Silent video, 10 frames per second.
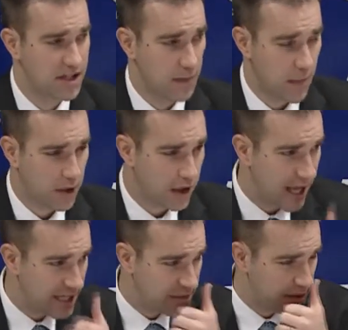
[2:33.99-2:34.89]

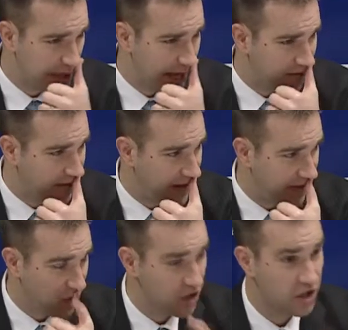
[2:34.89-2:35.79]
upperclassmen that
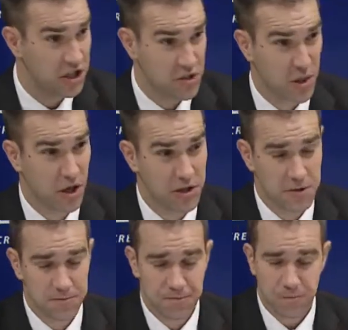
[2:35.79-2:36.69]
have really good
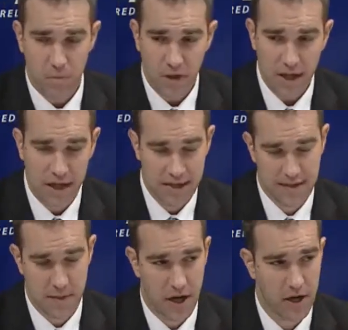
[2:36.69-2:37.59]
experience in
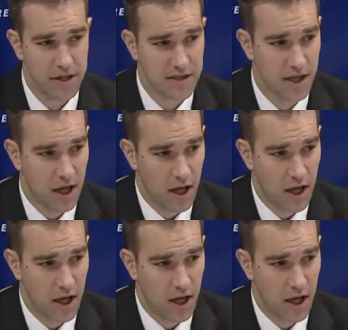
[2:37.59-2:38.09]
some areas,